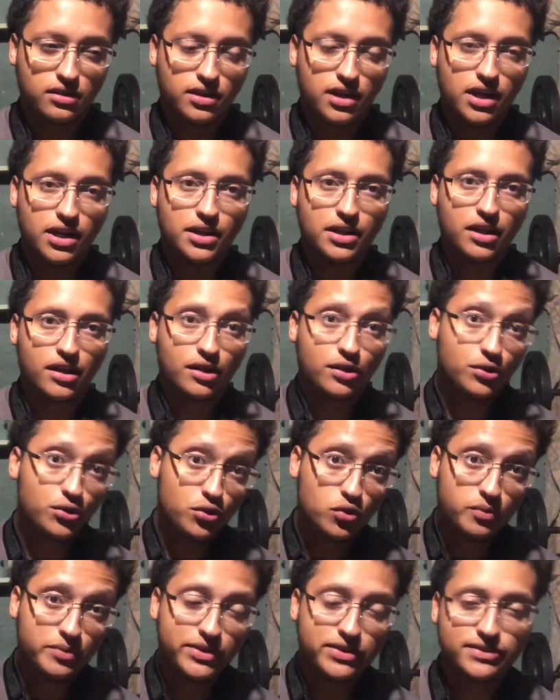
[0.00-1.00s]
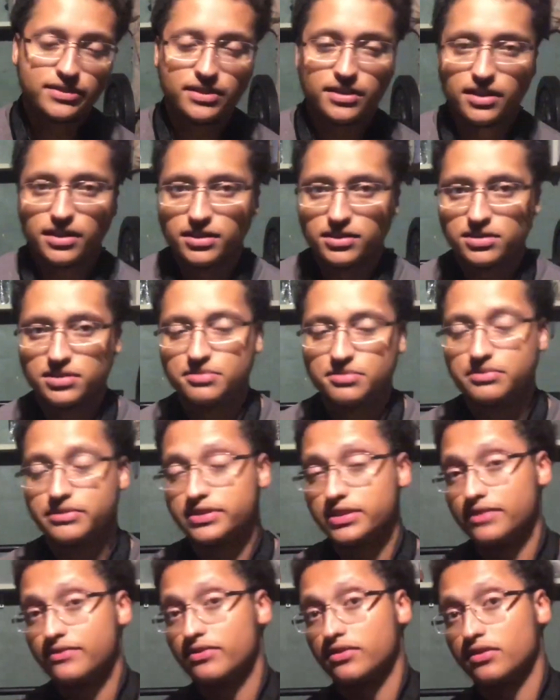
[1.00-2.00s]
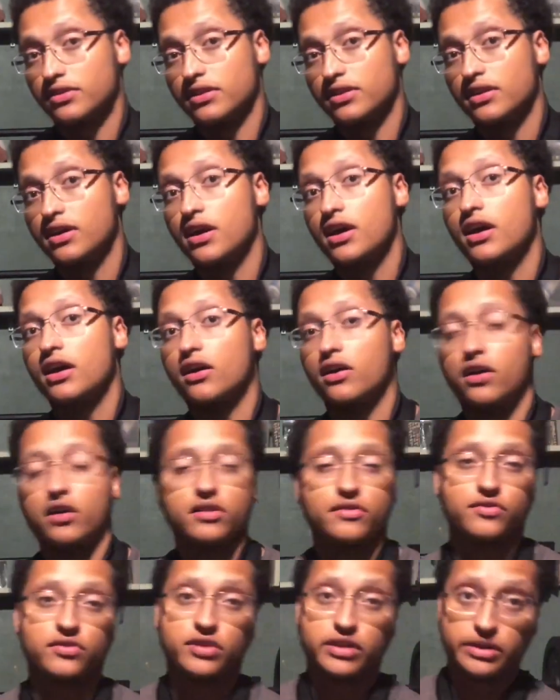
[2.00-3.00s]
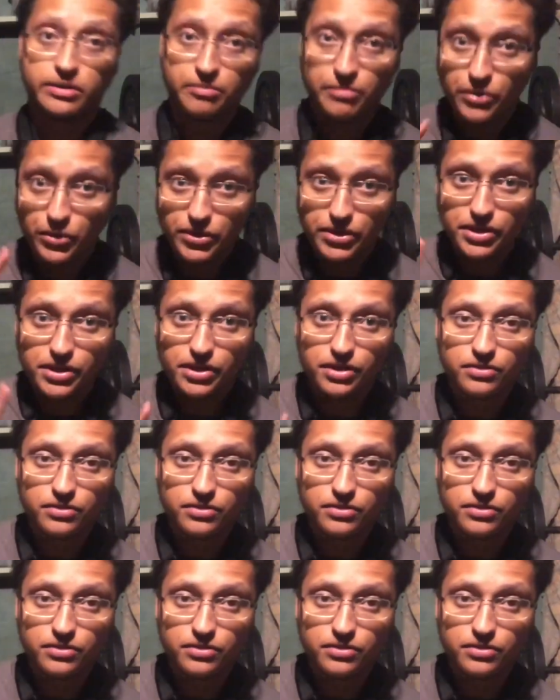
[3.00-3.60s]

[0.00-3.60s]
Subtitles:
kind of like new music and it's specifically calling for like muted